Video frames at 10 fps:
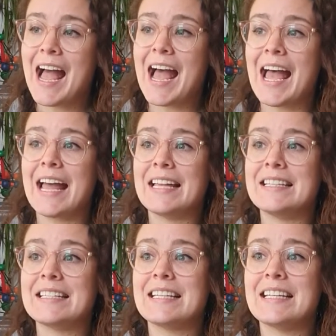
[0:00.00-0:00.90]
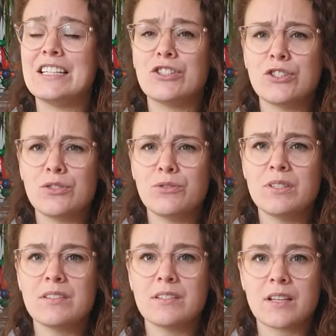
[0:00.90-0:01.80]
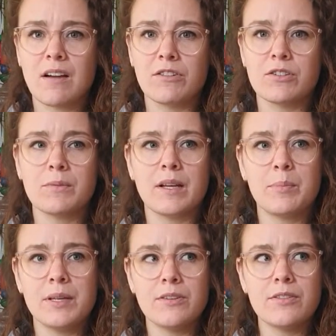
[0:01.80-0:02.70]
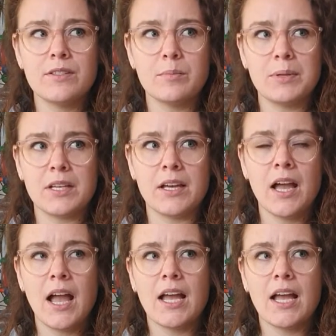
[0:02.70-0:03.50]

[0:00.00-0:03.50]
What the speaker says: And he soon discovers what appears to be